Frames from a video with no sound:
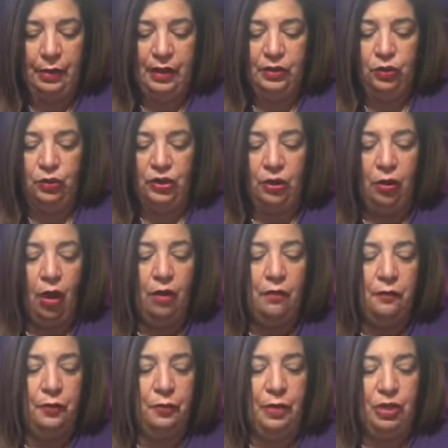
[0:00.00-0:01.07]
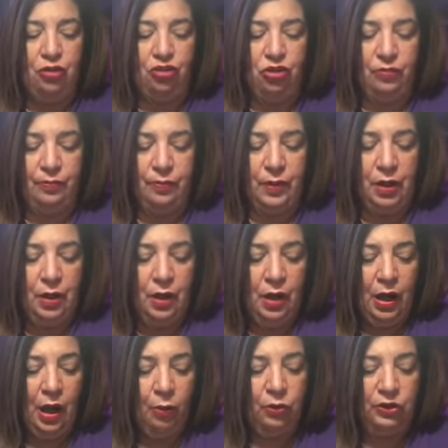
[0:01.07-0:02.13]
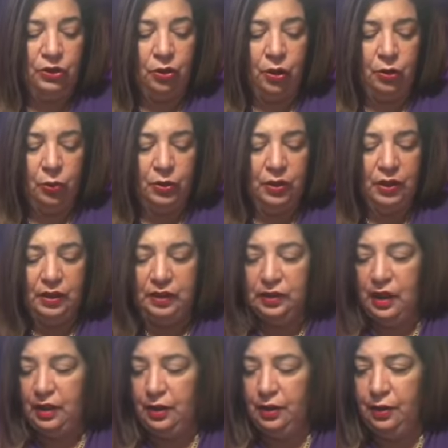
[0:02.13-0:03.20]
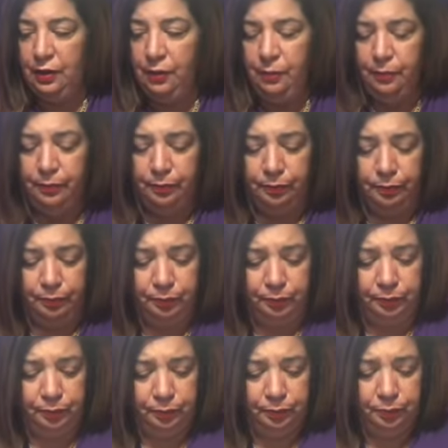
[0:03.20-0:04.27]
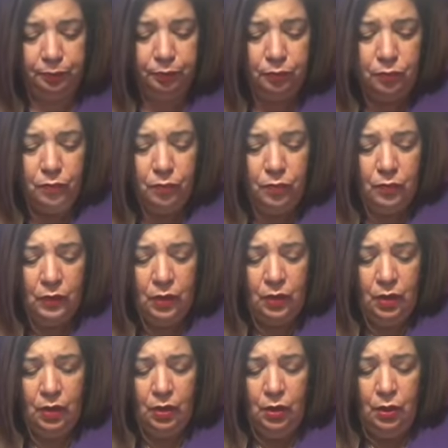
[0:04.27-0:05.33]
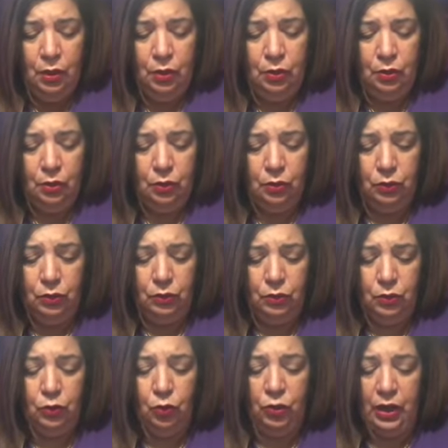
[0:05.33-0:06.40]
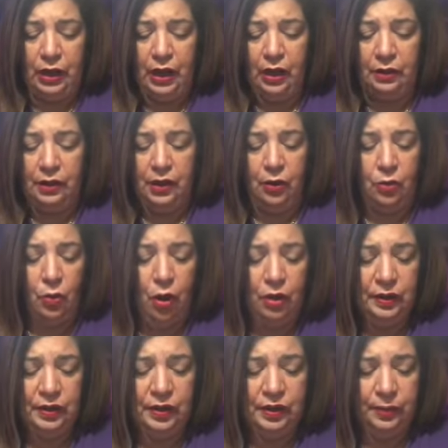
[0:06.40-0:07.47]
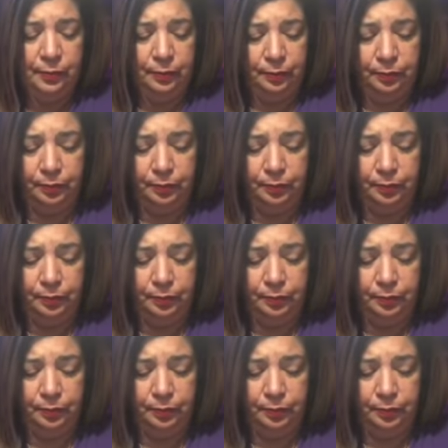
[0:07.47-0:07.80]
Because there's a lot of information. I will start with this deck here to do the Celtic Cross.